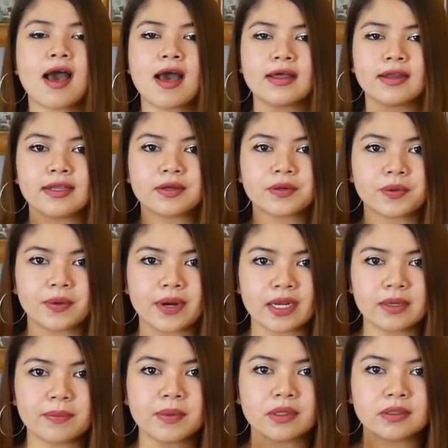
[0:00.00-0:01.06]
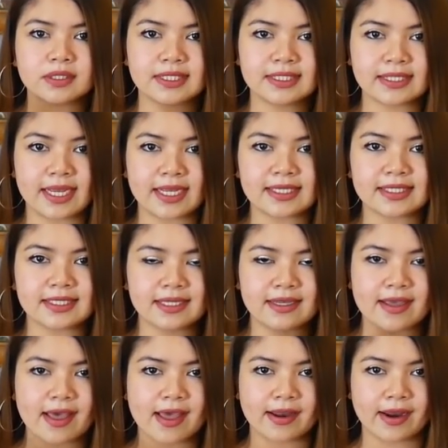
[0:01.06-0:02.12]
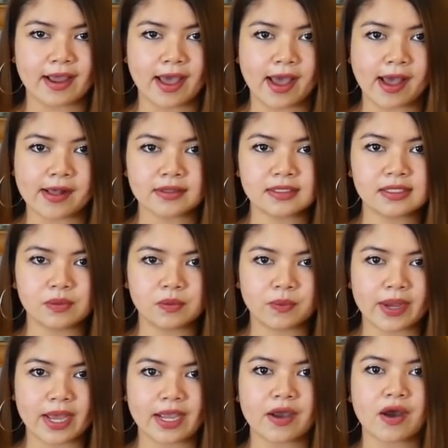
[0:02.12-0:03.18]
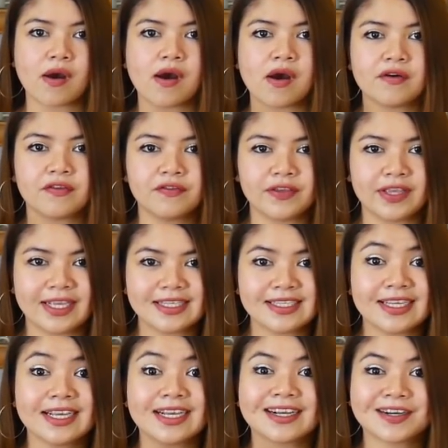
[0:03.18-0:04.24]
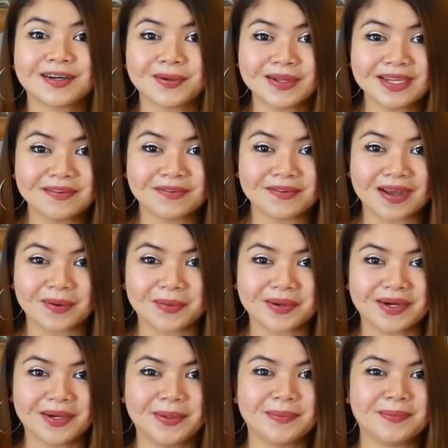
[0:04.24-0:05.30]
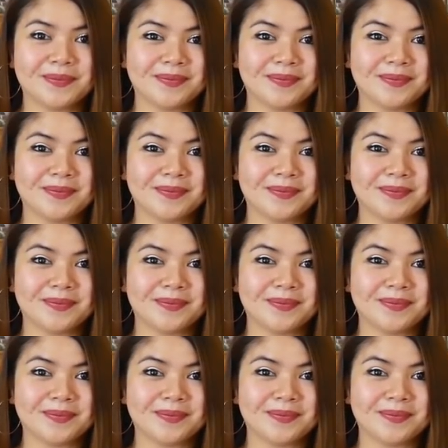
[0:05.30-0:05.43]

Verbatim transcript: an incredible, tasty and healthy way of eating cauliflower.